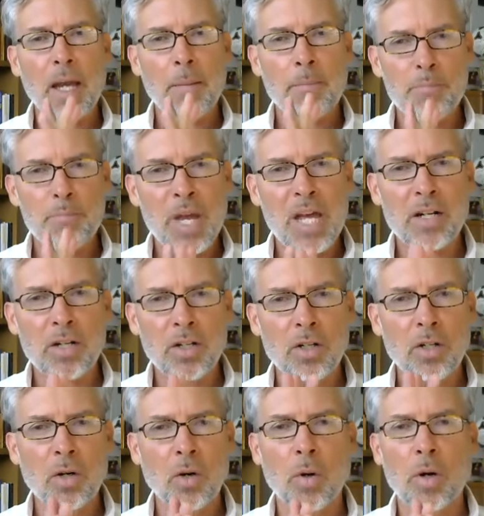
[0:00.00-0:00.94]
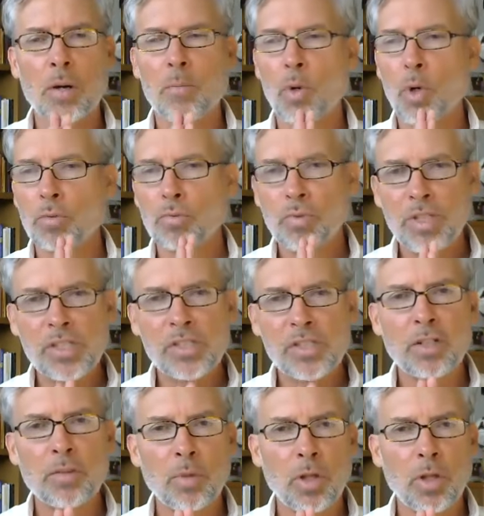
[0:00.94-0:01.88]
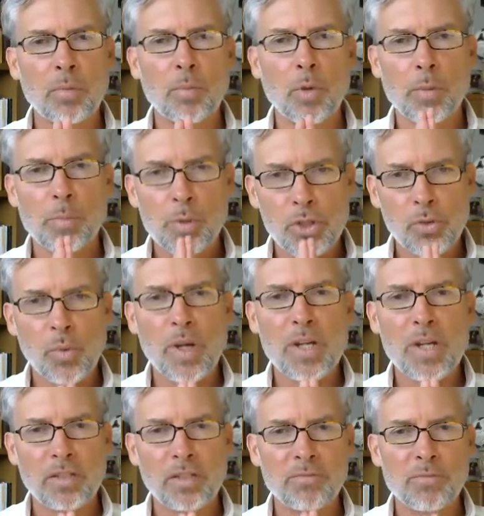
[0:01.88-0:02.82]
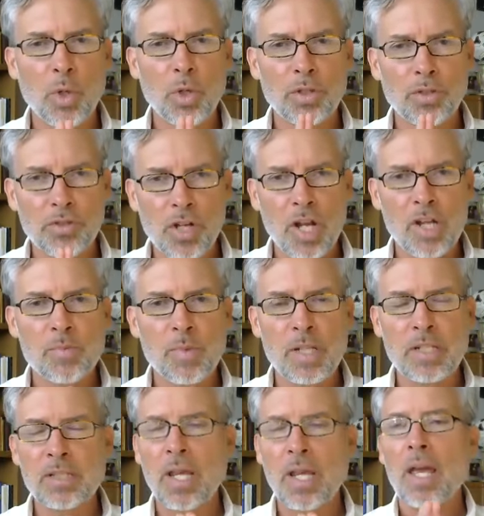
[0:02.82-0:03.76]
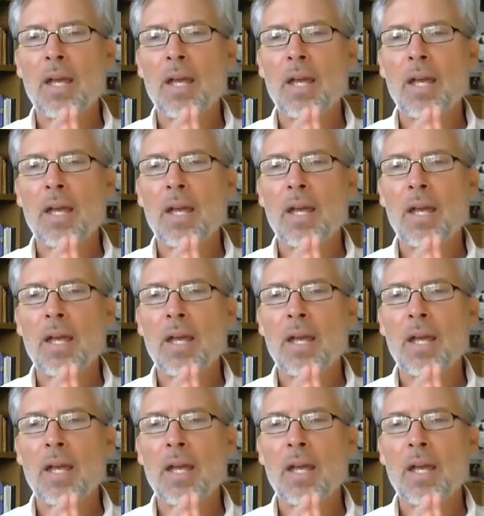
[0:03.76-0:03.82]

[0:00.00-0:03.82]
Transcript: a better or a more reasonable, more persuasive moral judgment